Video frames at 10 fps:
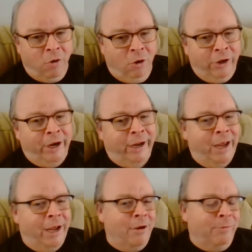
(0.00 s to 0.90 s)
Hold on, I
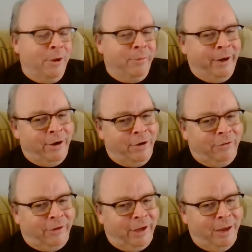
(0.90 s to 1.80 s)
gotta go blow my
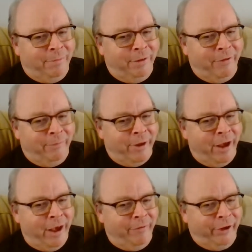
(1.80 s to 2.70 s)
nose. I can't believe I'm
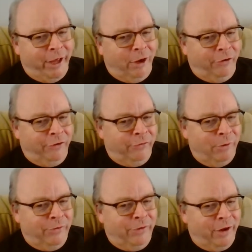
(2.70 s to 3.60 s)
having allergies.
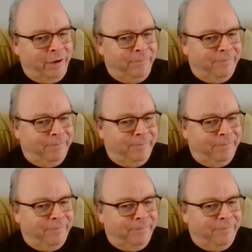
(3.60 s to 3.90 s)
1 second.